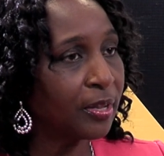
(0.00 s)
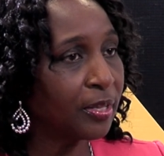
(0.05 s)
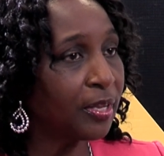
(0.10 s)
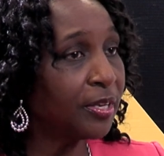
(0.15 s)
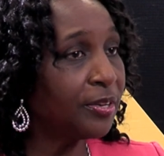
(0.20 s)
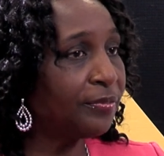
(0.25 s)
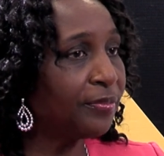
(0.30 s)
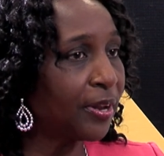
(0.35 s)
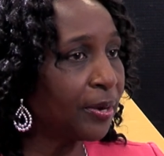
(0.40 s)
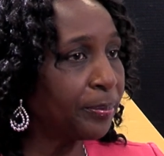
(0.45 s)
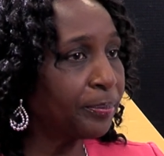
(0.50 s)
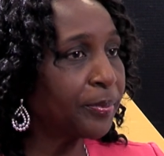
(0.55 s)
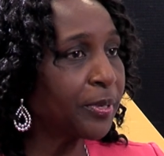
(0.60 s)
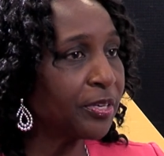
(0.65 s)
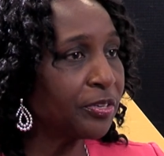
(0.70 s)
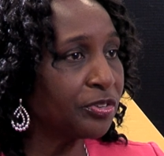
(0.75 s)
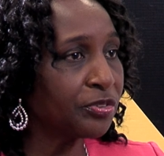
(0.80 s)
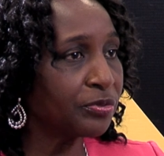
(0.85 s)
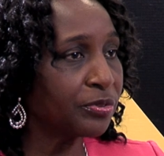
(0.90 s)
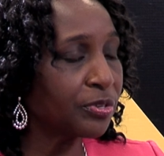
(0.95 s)
the developed
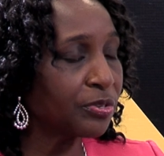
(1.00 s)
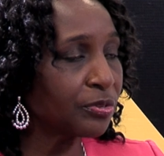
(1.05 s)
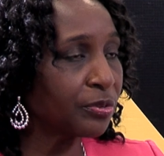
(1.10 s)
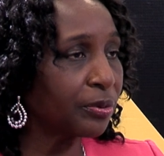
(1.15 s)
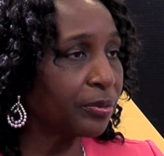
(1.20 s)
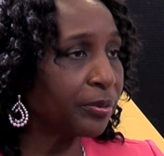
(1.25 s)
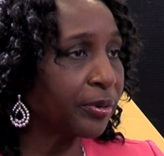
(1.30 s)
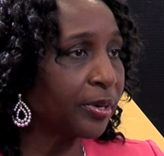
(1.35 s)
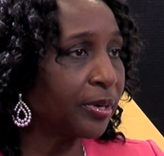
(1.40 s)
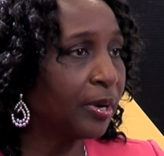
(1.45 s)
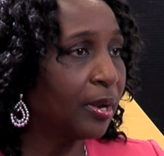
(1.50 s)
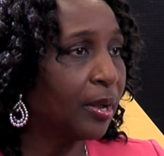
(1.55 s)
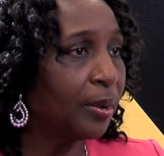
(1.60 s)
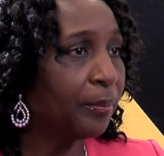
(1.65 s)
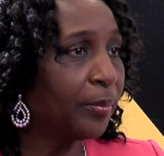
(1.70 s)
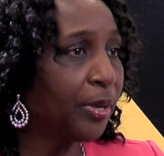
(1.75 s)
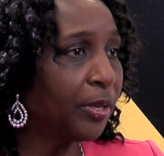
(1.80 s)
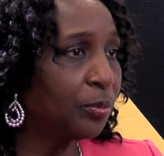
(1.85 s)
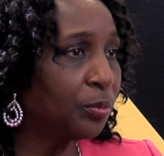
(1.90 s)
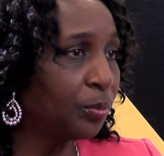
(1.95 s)
countries, sorry,
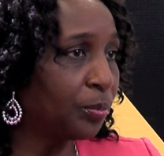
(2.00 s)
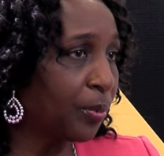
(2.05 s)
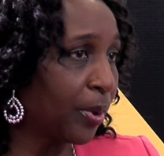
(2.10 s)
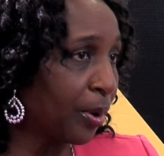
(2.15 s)
but